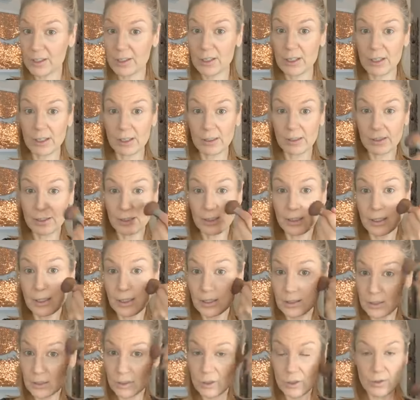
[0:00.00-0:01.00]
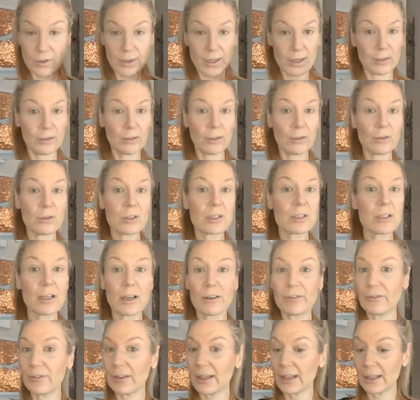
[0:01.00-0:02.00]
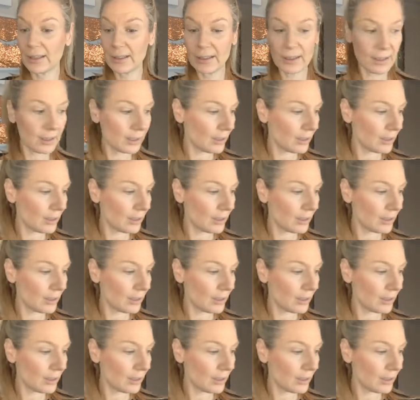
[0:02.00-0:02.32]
to do their little stuff in.